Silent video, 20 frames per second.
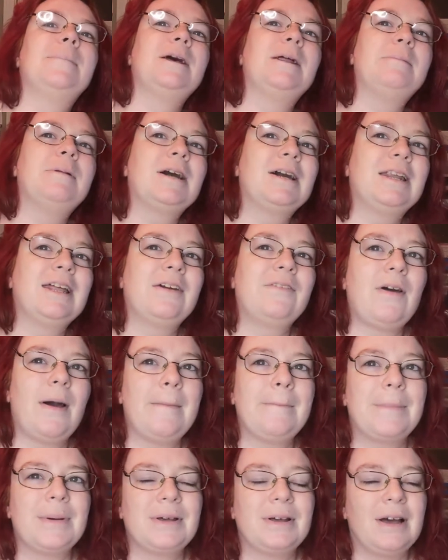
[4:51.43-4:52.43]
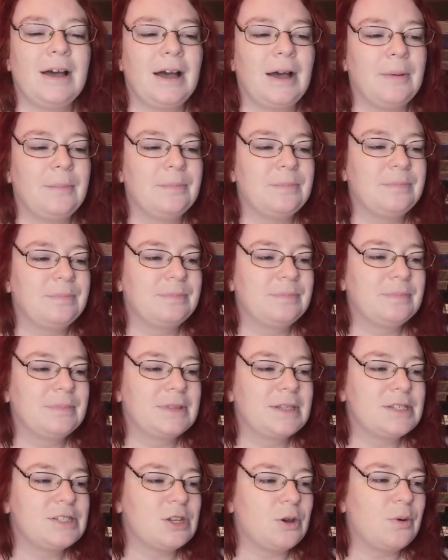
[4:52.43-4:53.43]
not going to give up.
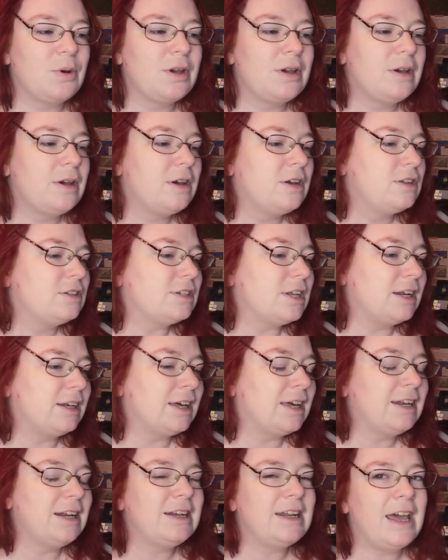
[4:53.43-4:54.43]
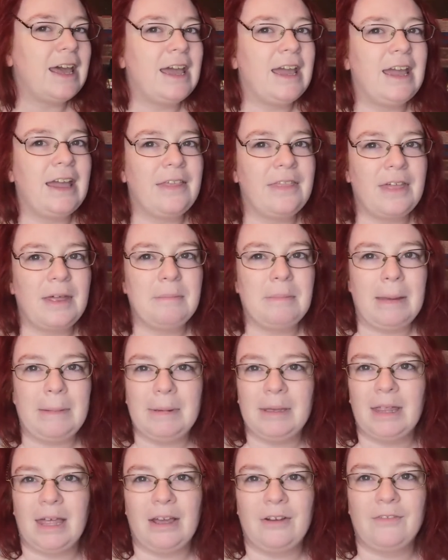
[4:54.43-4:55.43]
So 10k today, and then
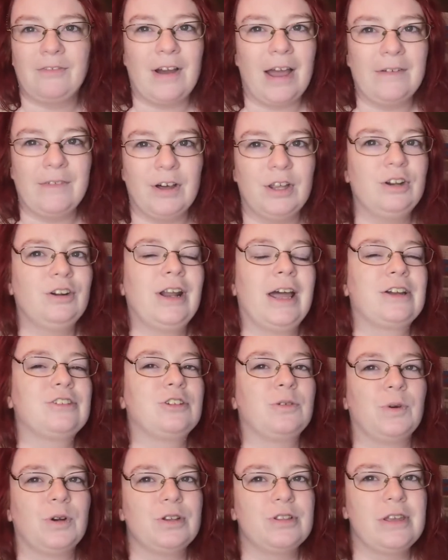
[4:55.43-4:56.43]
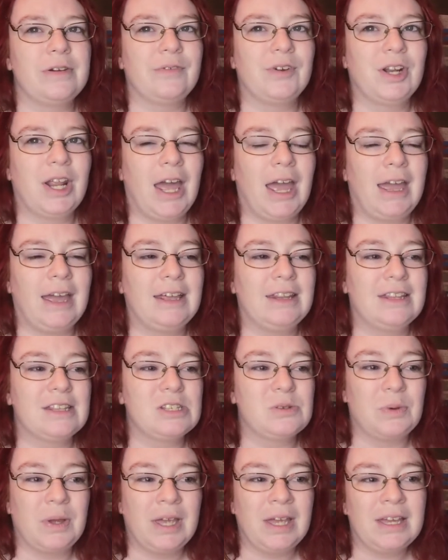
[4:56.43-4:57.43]
maybe like 500 extra words every day
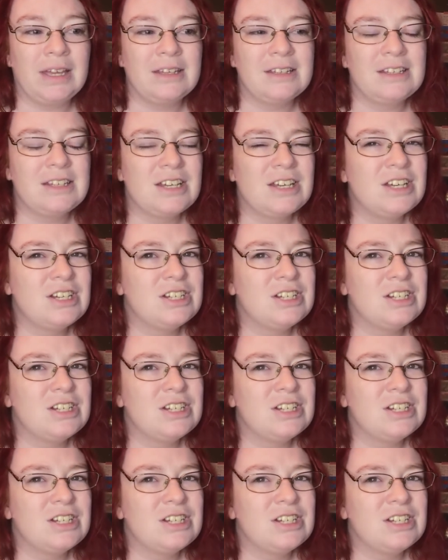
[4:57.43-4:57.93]
this week